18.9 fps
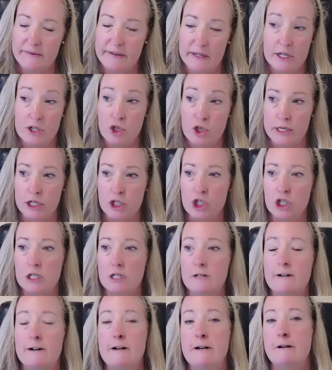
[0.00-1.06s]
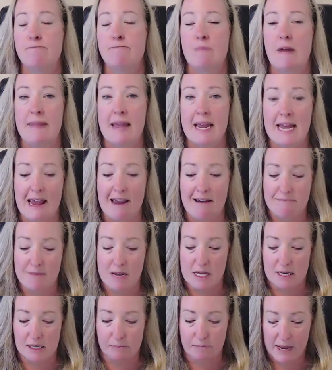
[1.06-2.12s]
very traditional. And they gave me
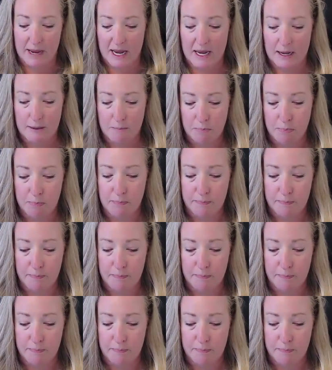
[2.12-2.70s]
this big